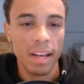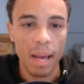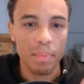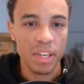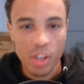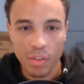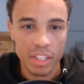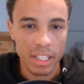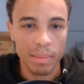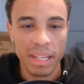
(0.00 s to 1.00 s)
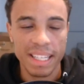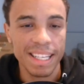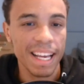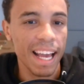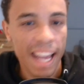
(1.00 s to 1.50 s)
Epic Universe updates
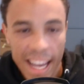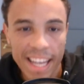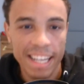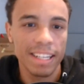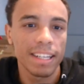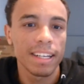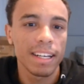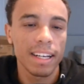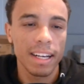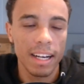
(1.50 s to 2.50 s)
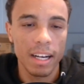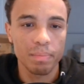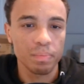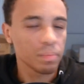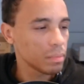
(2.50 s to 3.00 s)
and
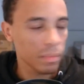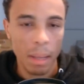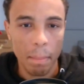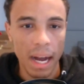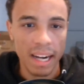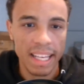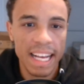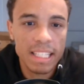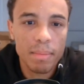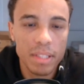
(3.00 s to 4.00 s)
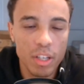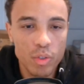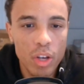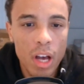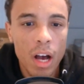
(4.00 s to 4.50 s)
podcast
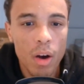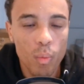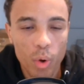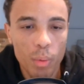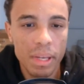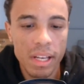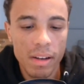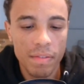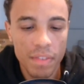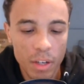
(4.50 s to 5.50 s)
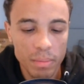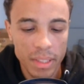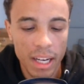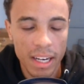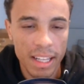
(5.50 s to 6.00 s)
episodes will be filmed
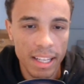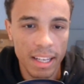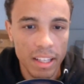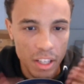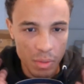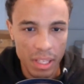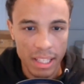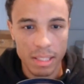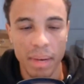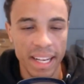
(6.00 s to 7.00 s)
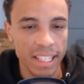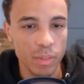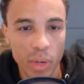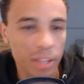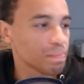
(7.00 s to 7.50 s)
on using this mic as
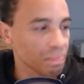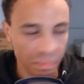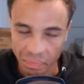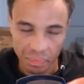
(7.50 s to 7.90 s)
well.